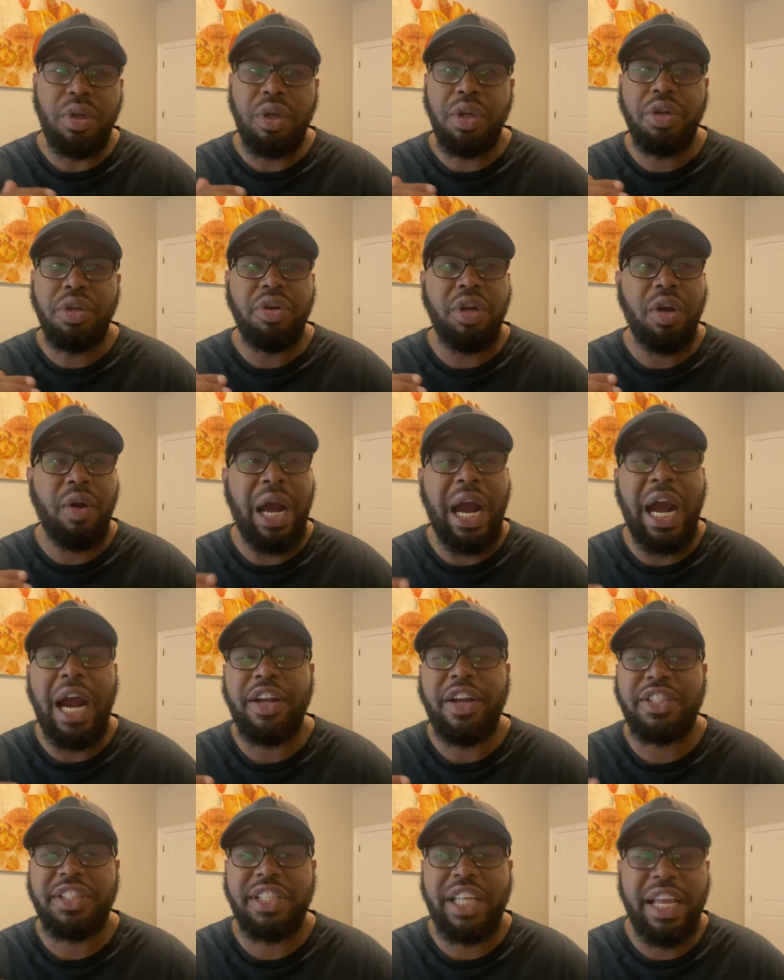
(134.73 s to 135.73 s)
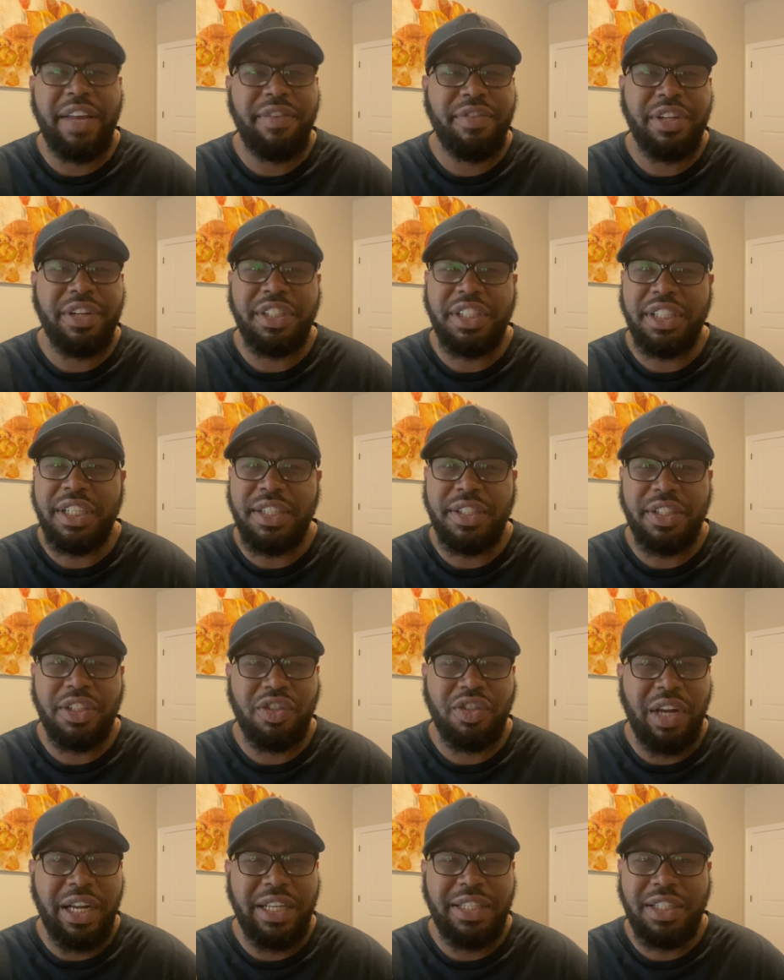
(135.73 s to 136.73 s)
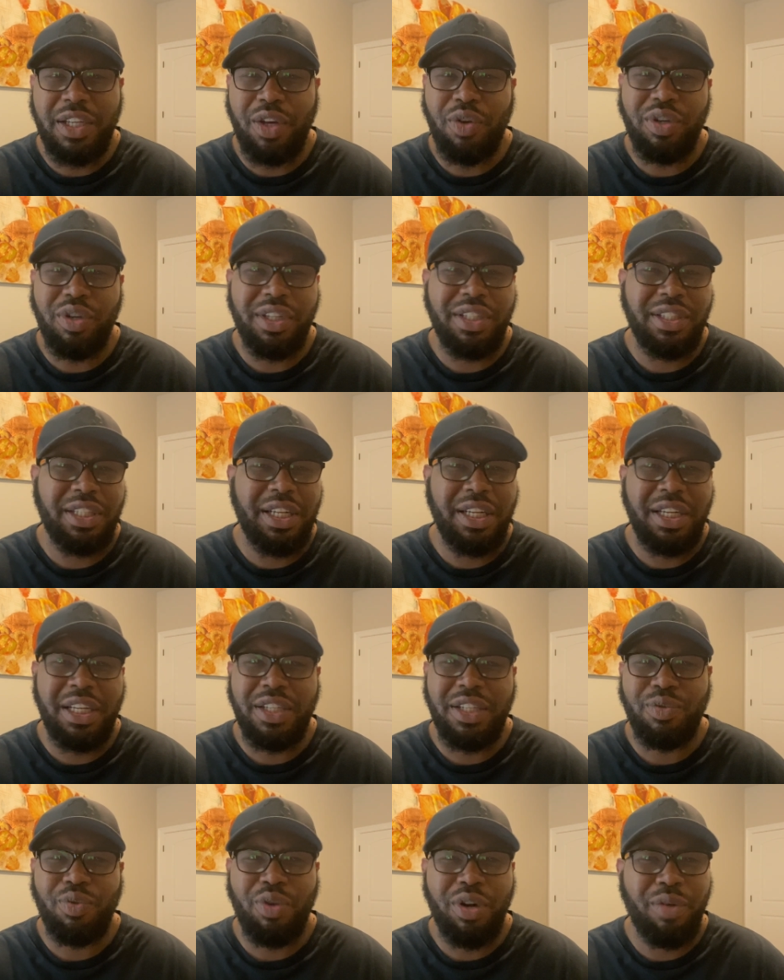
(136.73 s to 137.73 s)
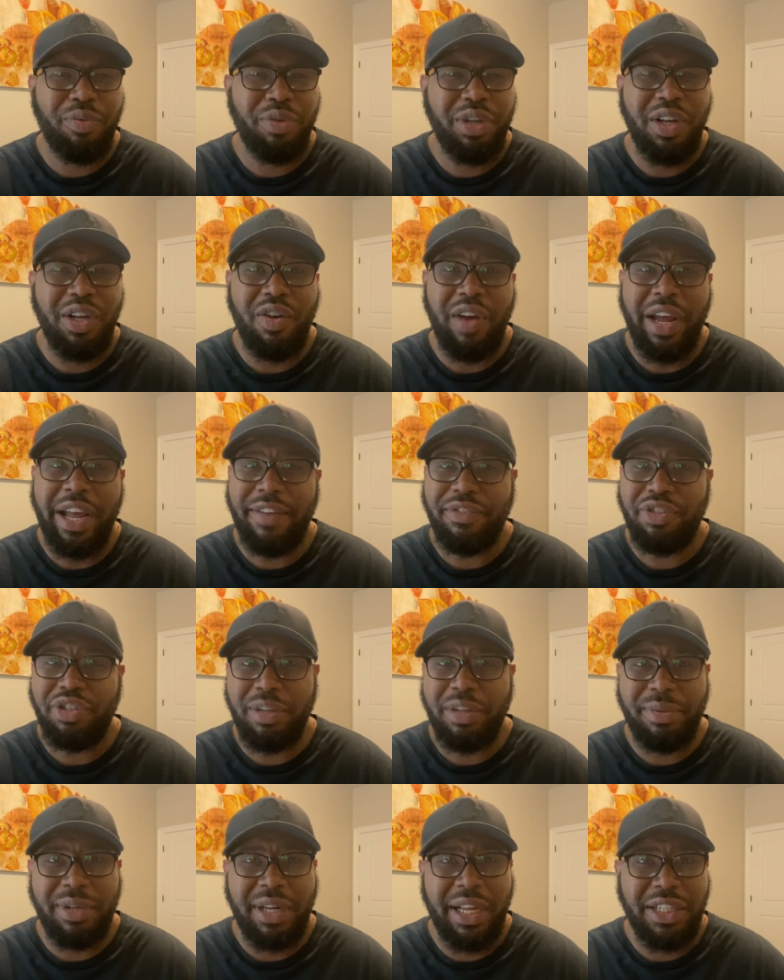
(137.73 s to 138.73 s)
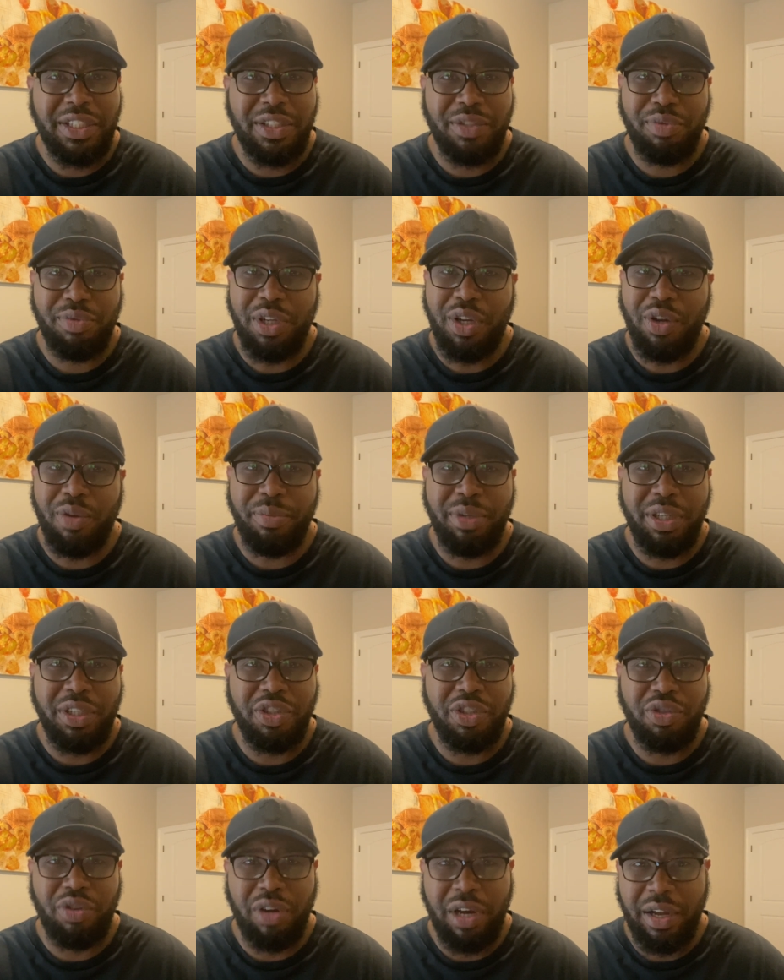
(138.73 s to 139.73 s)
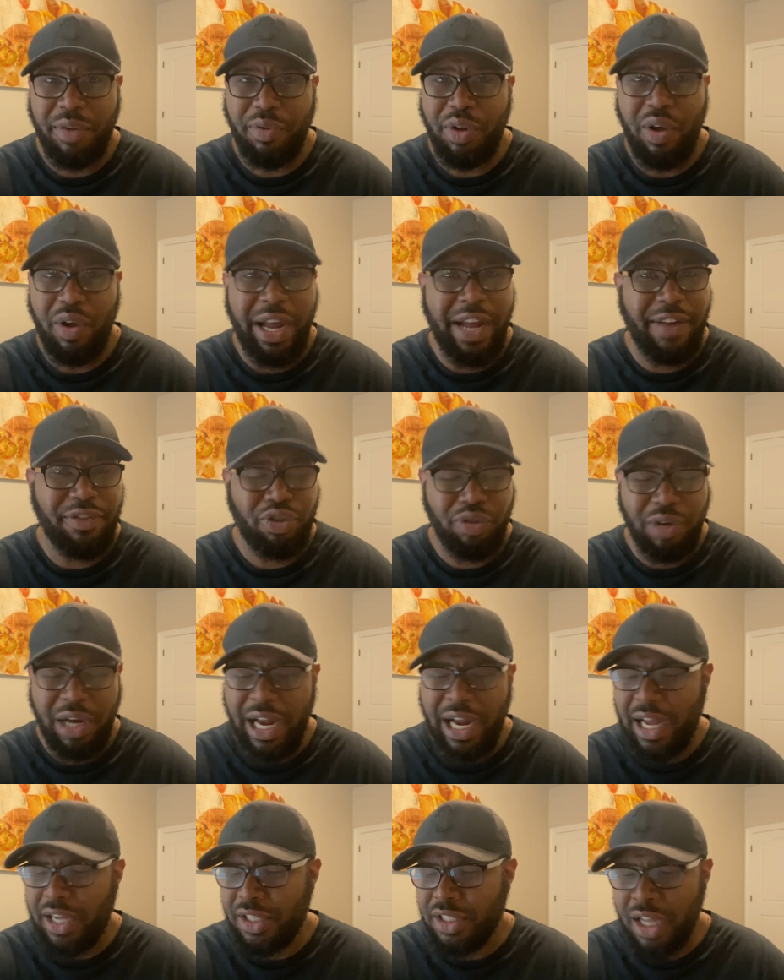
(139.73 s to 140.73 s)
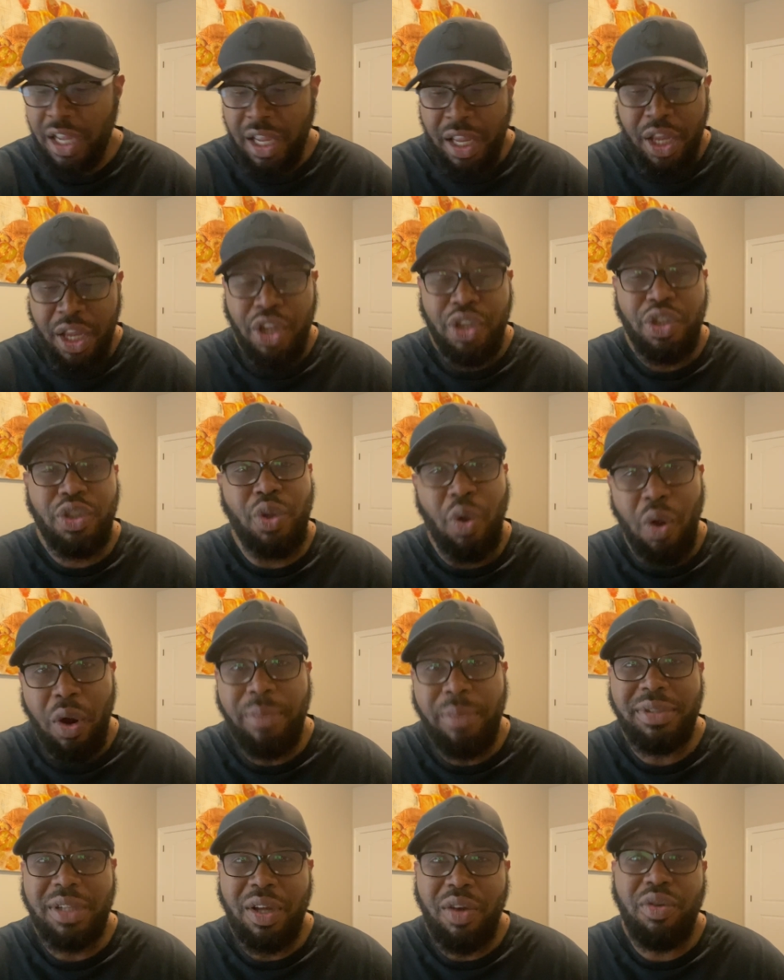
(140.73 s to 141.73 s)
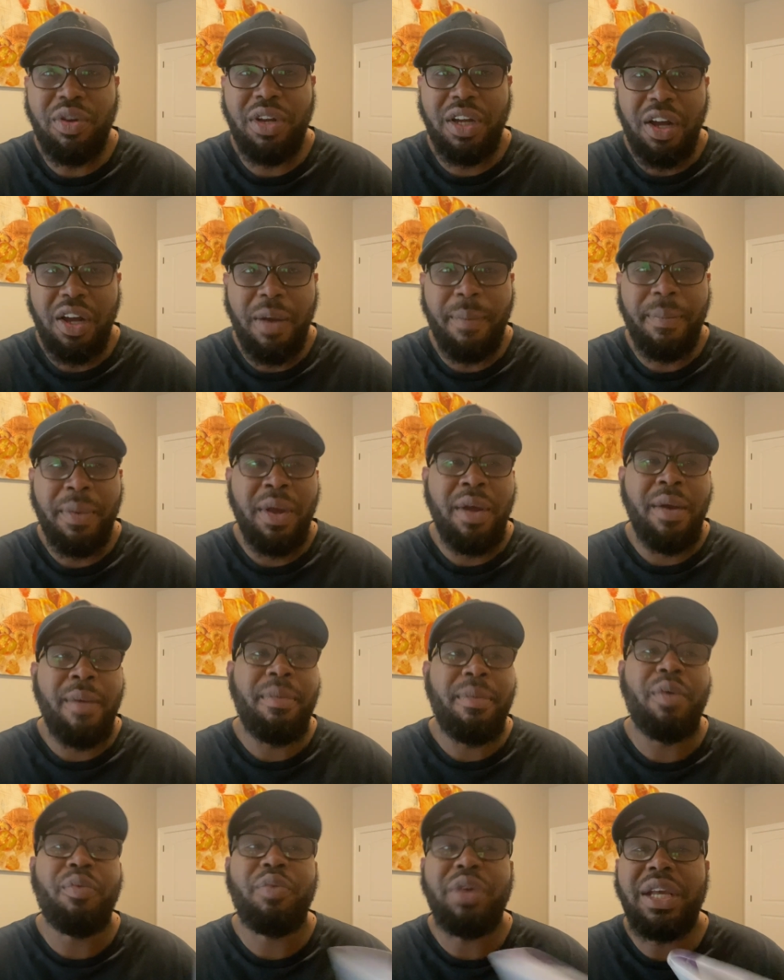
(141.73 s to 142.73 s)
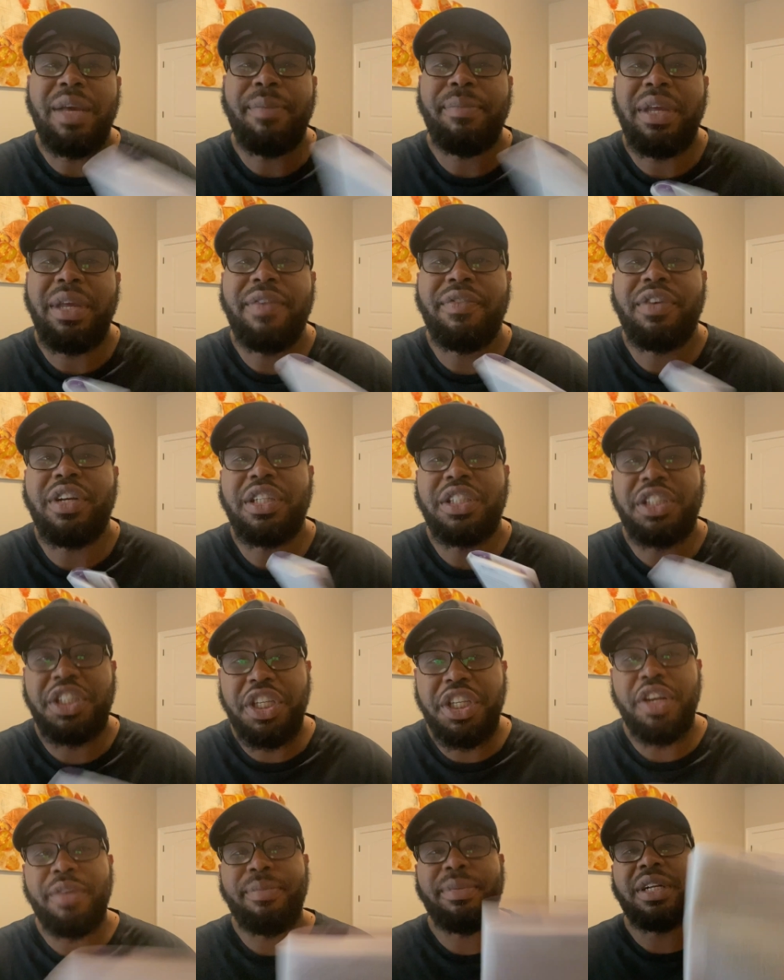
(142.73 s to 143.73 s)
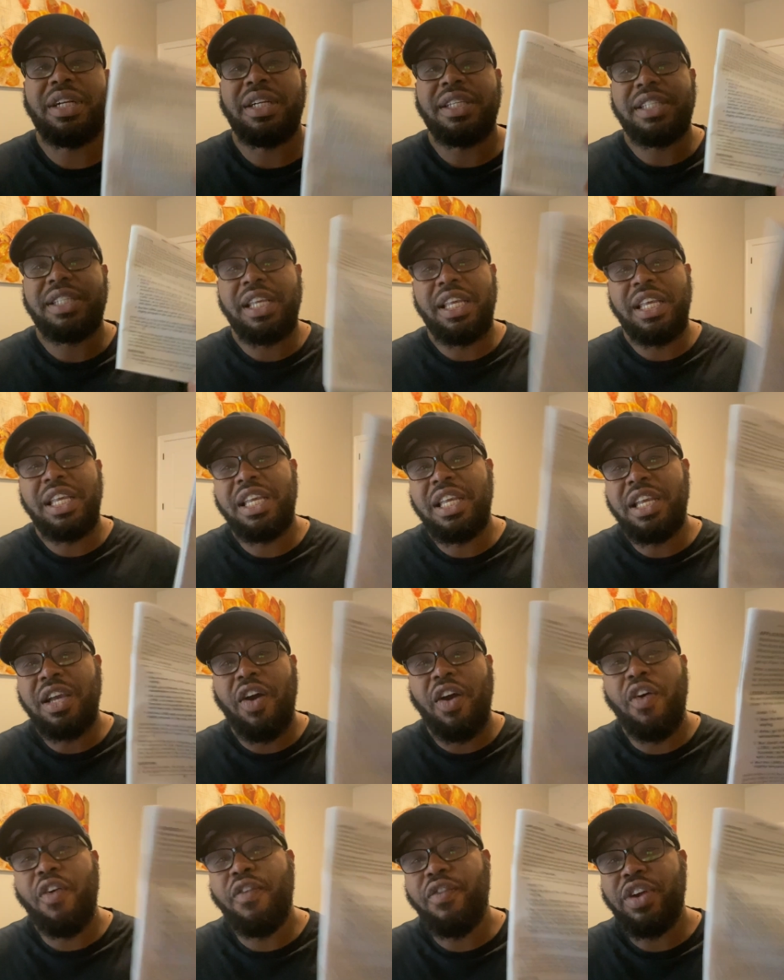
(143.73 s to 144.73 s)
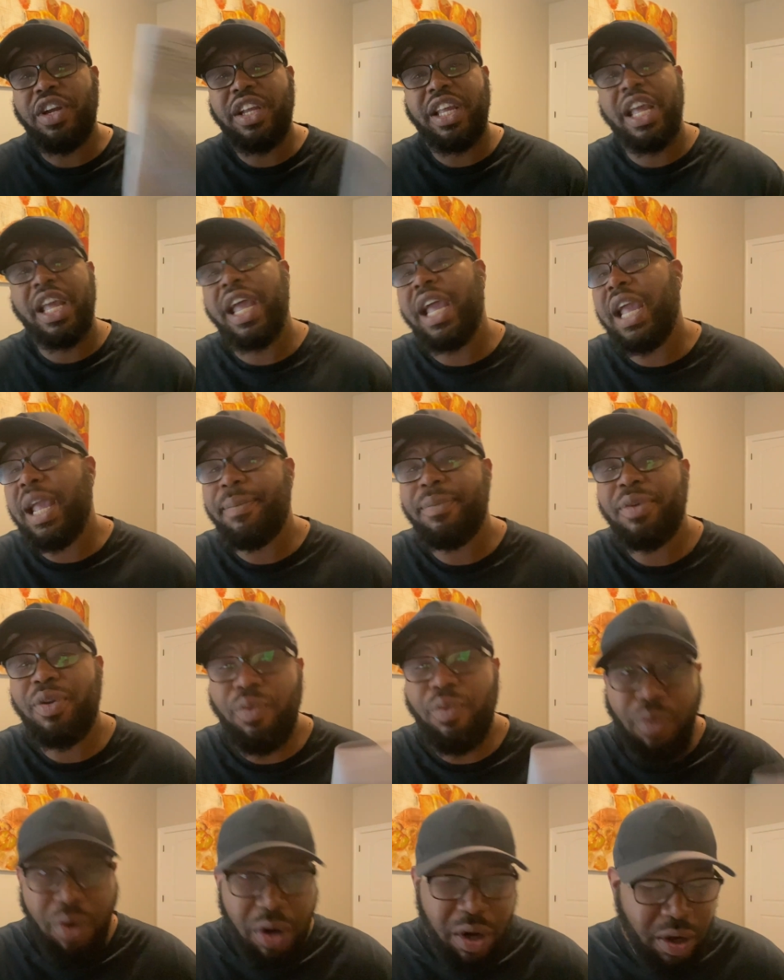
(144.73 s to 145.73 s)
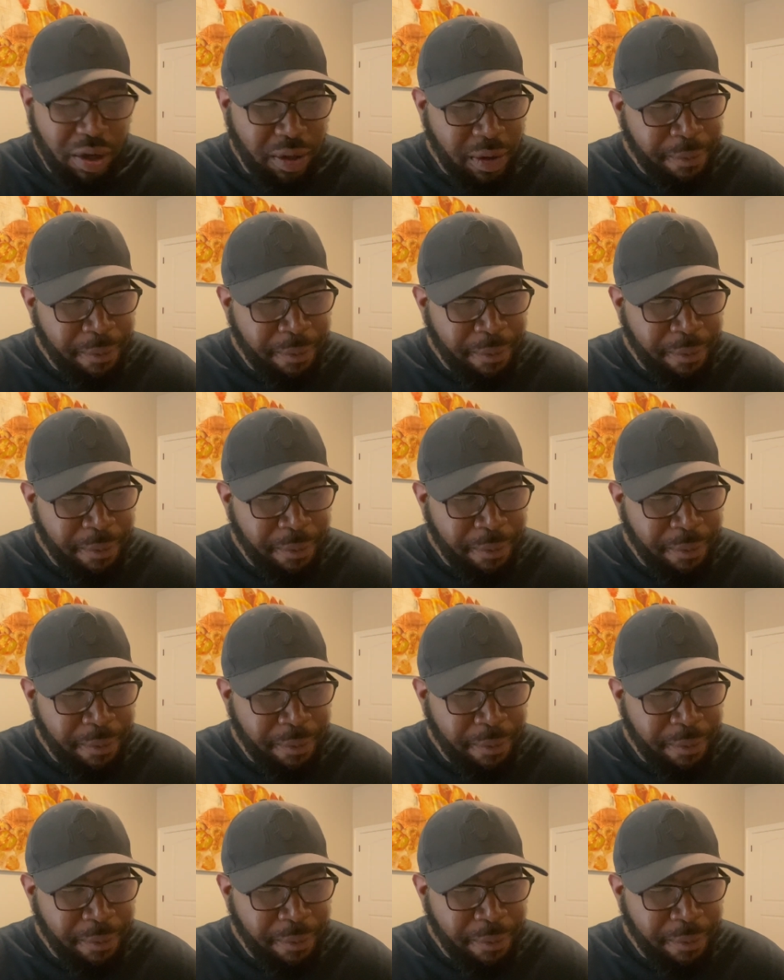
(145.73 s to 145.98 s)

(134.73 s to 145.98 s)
you know, our Savior Jesus Christ told us in this world we're gonna have tribulations, we're gonna be tri- we're gonna have trials, storms gonna come, but we can be of good cheer because He overcame the world.